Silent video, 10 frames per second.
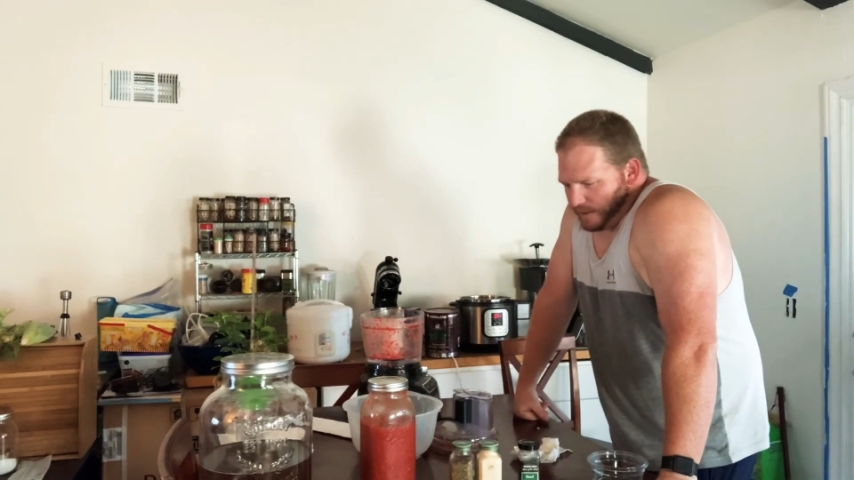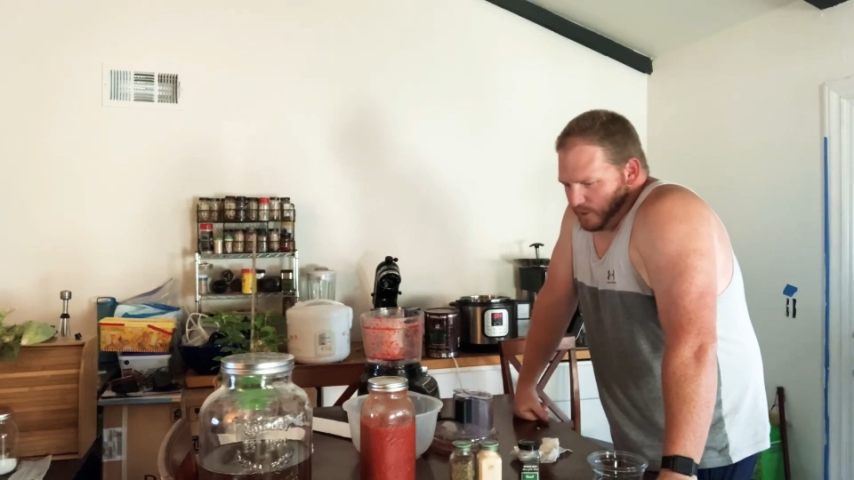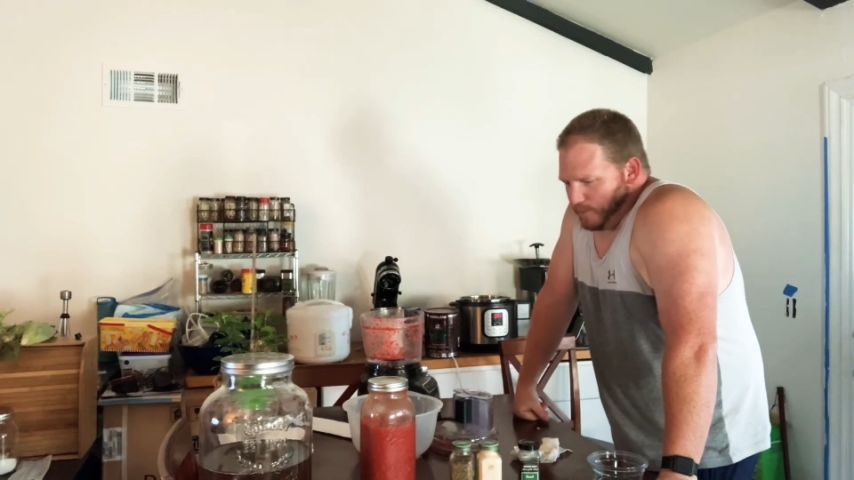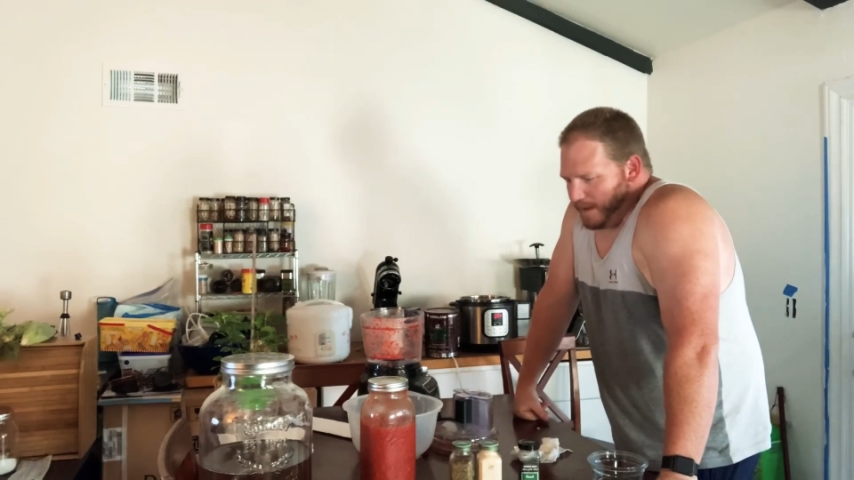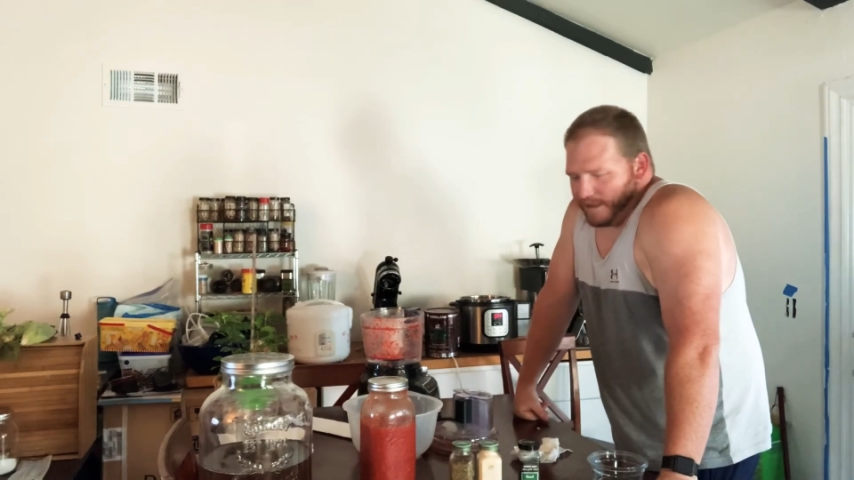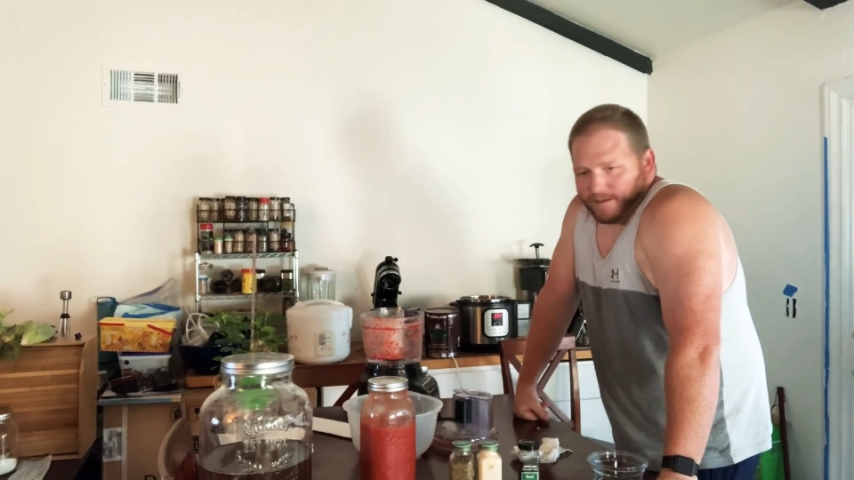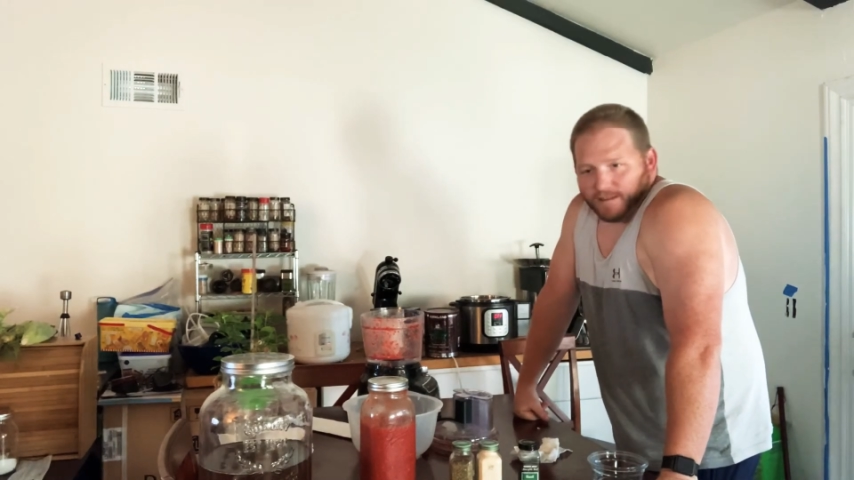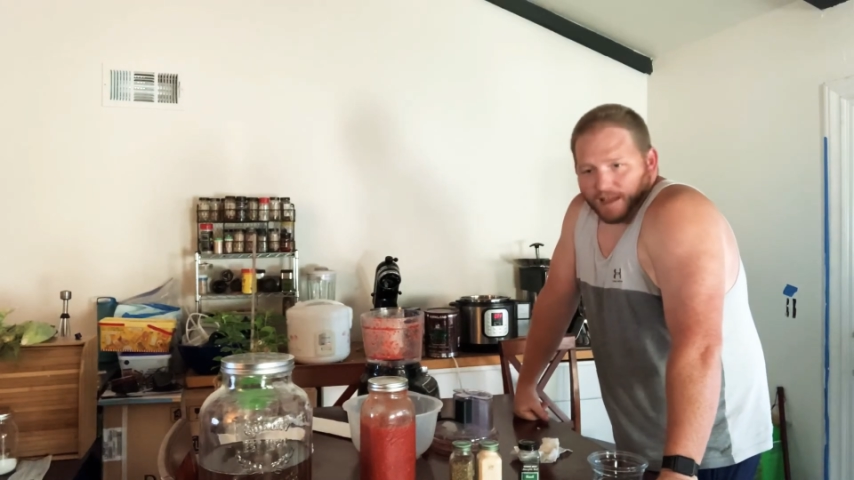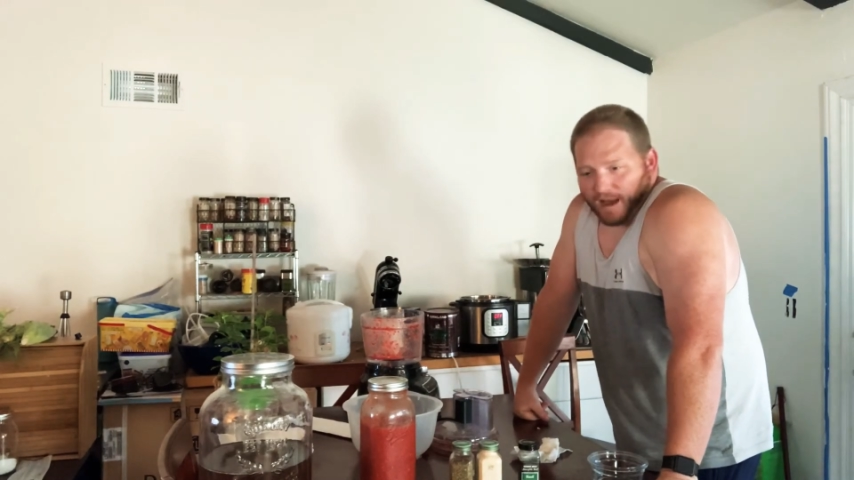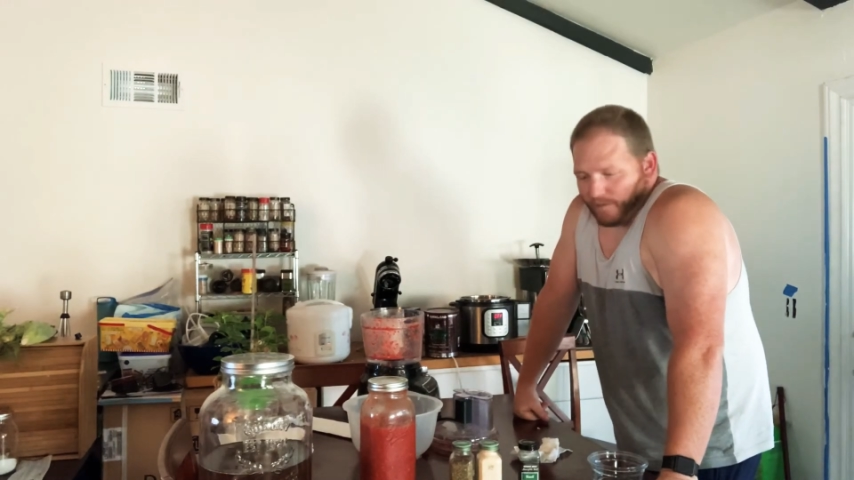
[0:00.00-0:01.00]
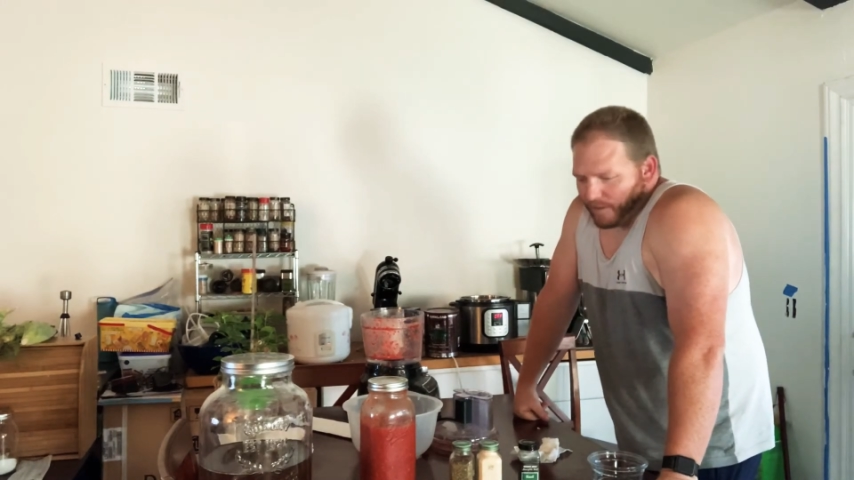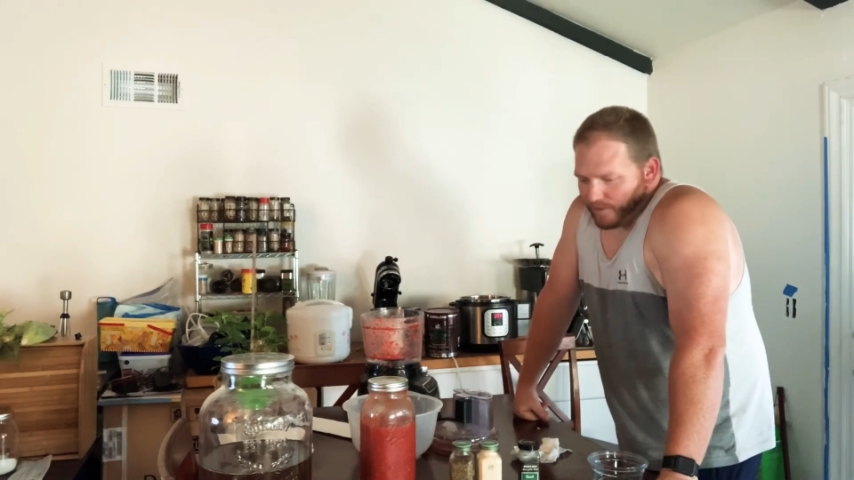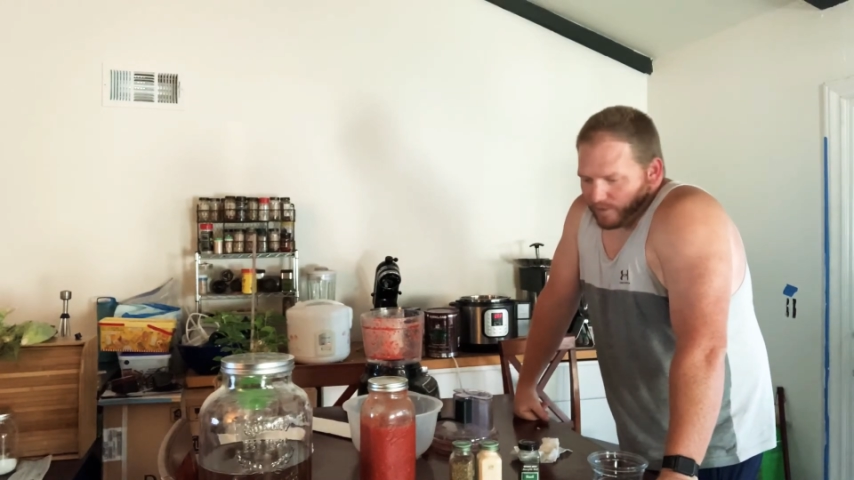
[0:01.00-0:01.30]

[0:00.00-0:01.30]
2 pizzas out of it.